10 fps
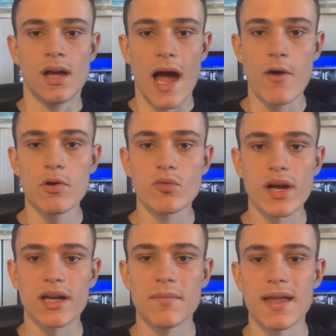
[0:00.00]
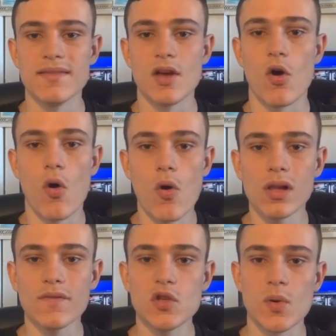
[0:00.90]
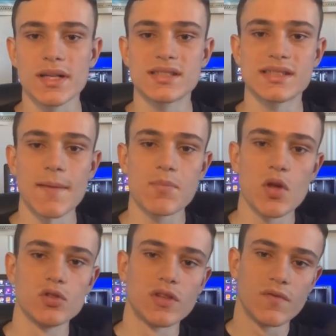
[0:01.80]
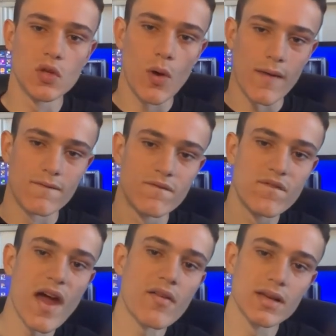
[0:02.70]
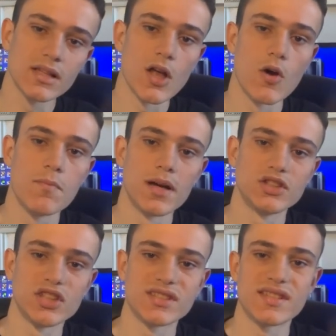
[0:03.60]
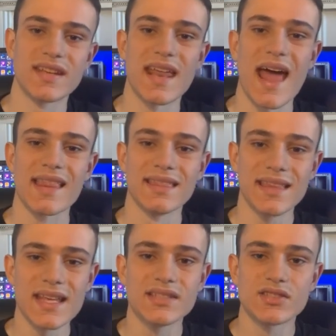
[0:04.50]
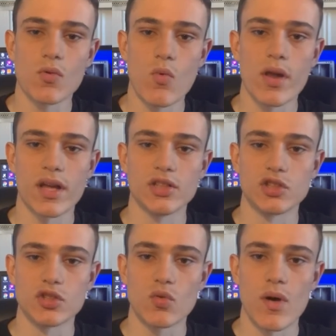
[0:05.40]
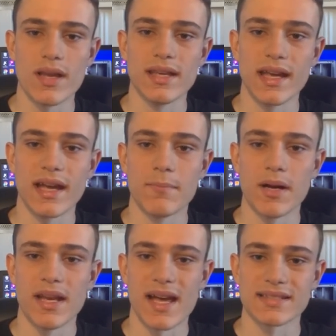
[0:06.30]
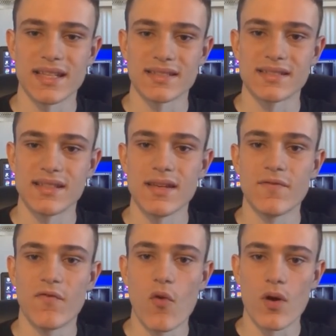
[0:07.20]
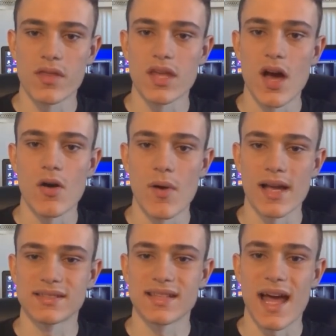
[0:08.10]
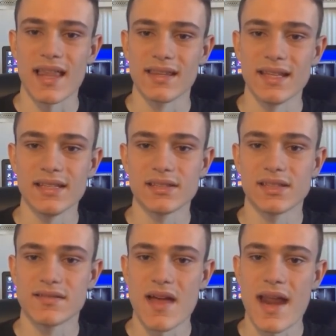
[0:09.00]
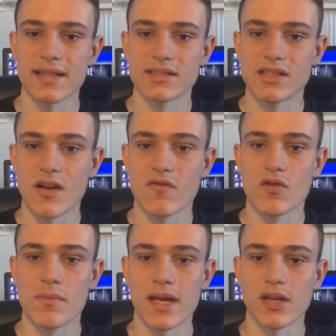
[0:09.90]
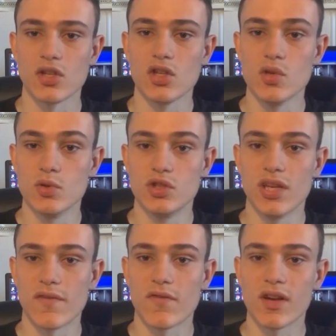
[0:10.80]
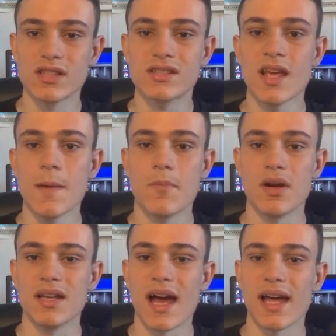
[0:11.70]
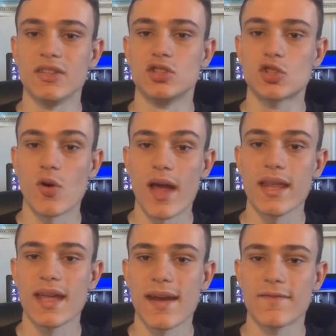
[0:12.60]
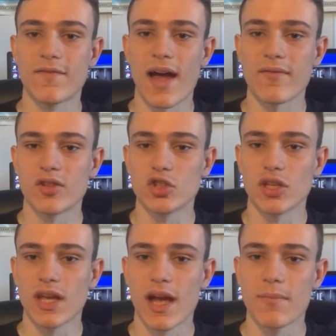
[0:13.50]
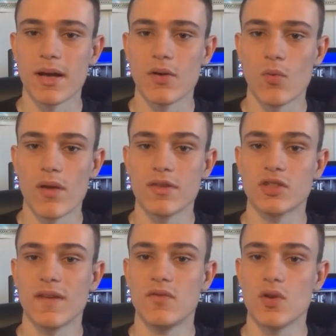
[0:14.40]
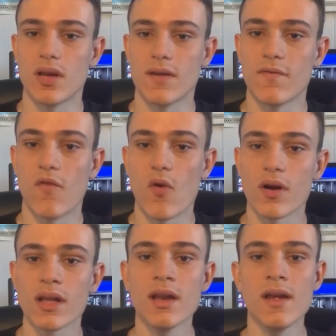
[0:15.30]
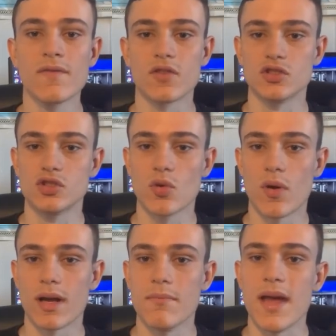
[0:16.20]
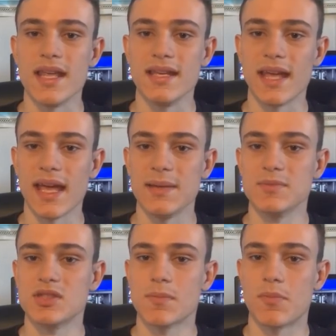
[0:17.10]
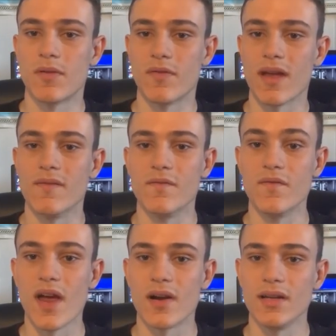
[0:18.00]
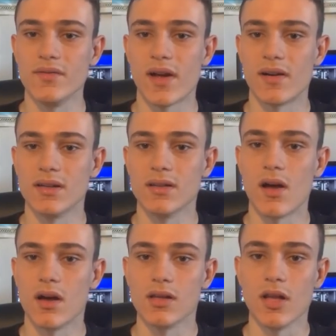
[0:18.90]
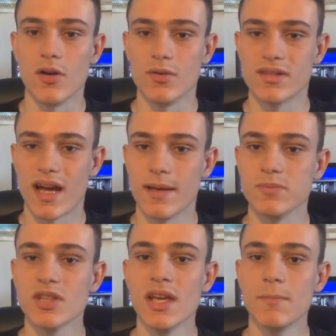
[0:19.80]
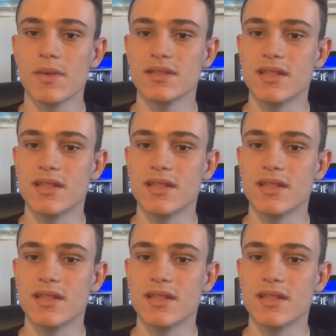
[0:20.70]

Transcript: I would recommend all of you, except those of you on very low budgets, to get at least a one hundred twenty gigabyte S S D for the O S, at least, because that itself will make a huge difference. But guys, try to get a five hundred gigabyte one if you can afford it for storing many games to prevent very, very long load times, because